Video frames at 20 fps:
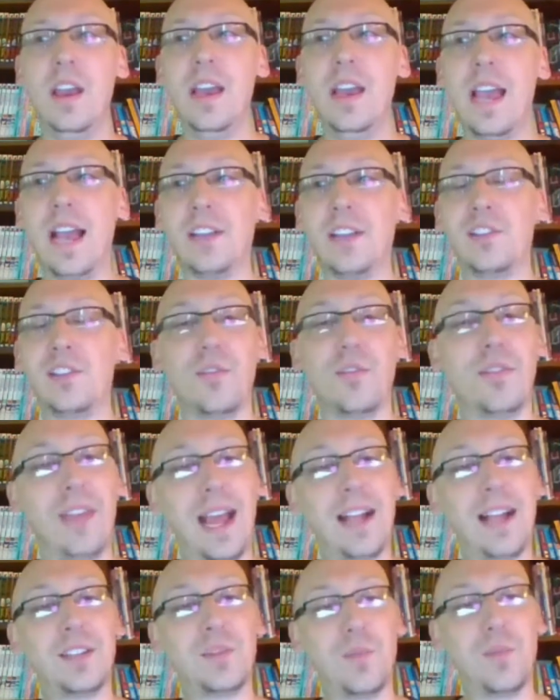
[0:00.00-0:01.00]
And so
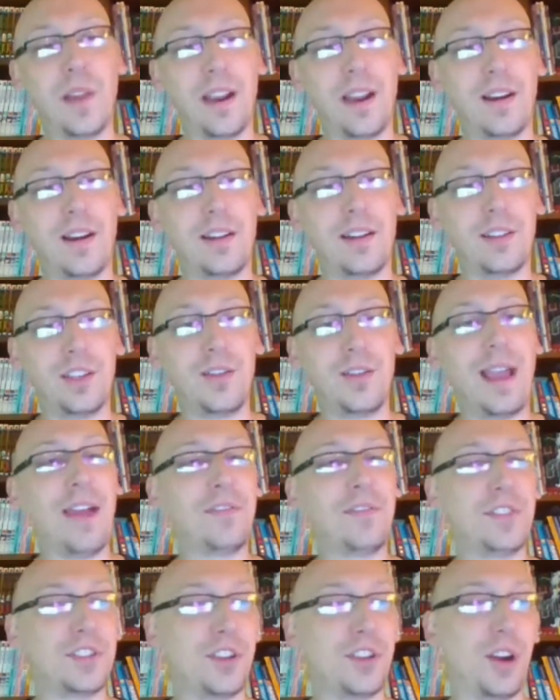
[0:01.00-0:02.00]
that's where you
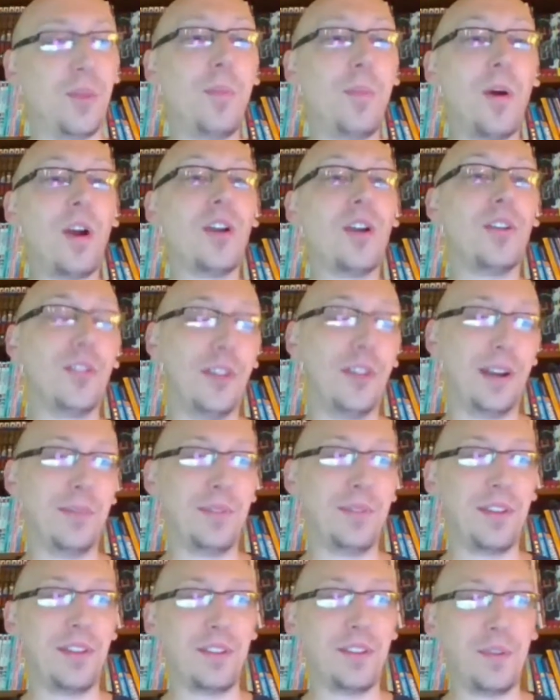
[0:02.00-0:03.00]
have to start partnering
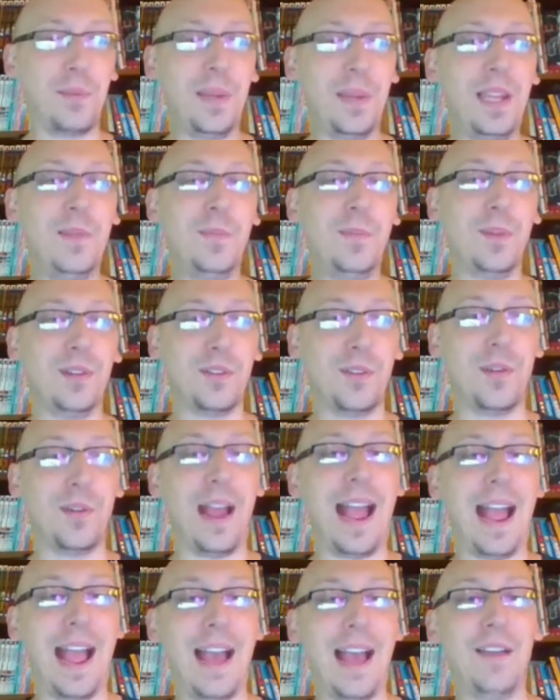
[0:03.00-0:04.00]
with other people who
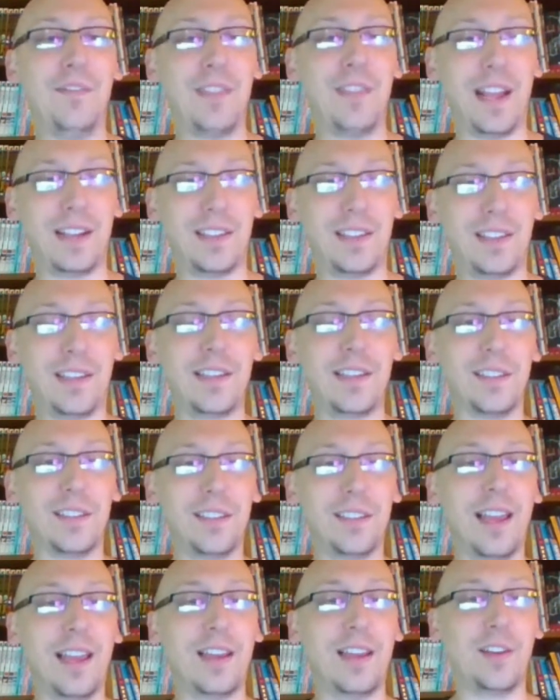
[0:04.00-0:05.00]
have that skill
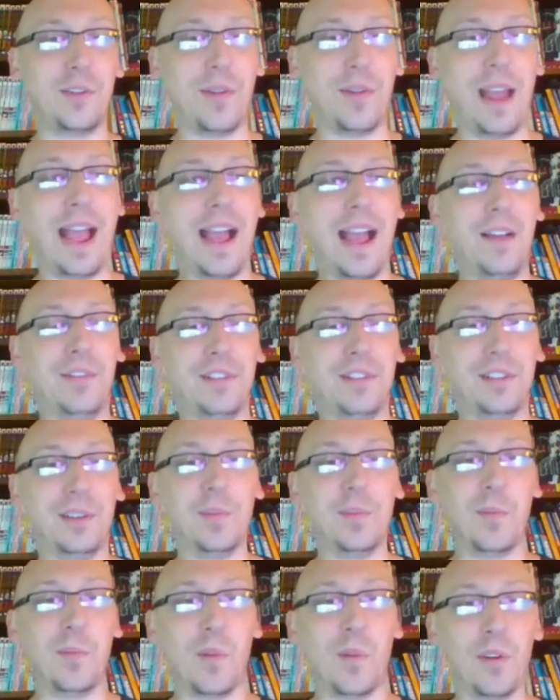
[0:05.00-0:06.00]
set, who have a
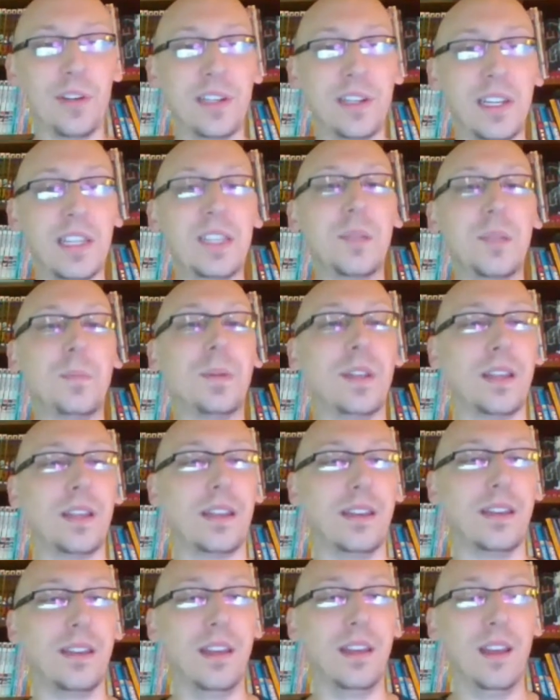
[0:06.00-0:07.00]
little bit more
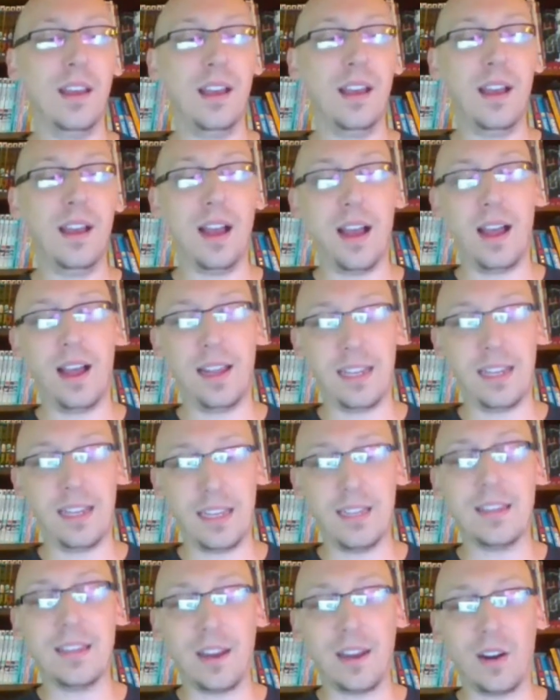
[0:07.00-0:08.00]
discipline
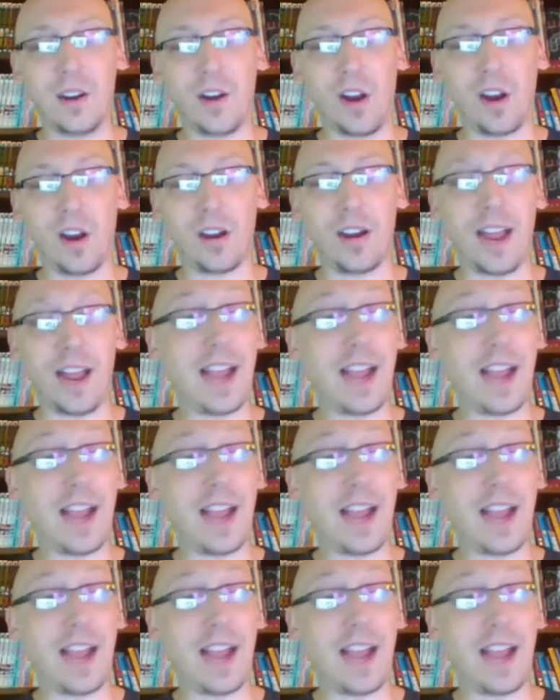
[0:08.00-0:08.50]
in their art.